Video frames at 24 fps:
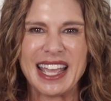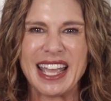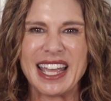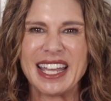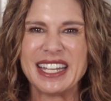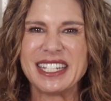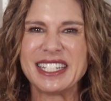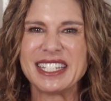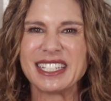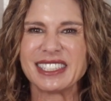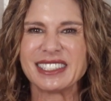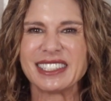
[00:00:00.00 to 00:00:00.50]

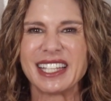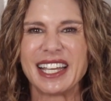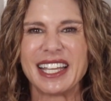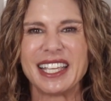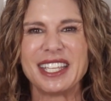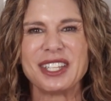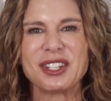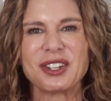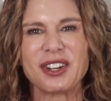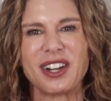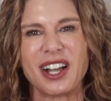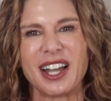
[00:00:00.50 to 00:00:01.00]
and
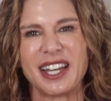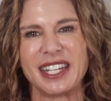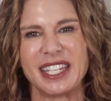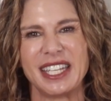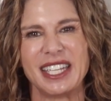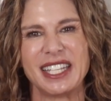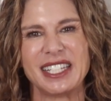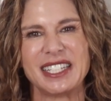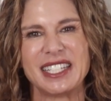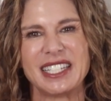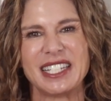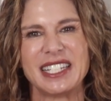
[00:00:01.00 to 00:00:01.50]
delight your
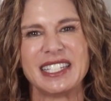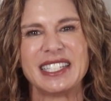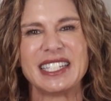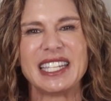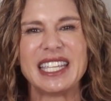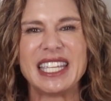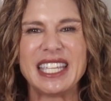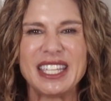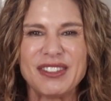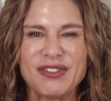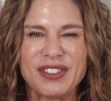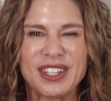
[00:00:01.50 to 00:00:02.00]
audiences,
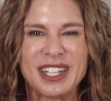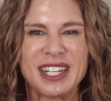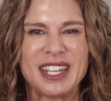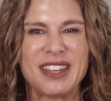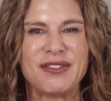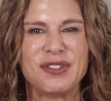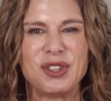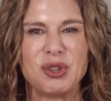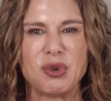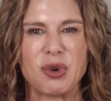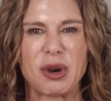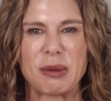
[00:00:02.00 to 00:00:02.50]
even
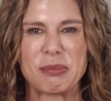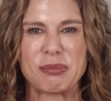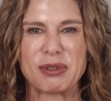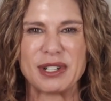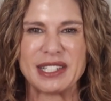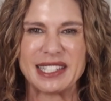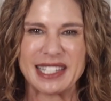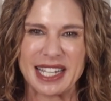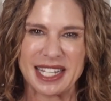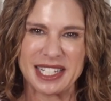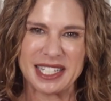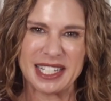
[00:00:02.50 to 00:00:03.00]
if you are
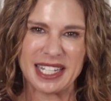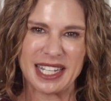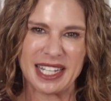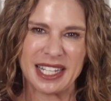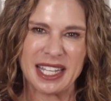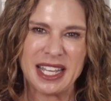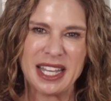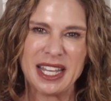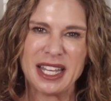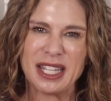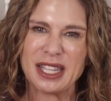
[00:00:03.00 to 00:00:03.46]
presenting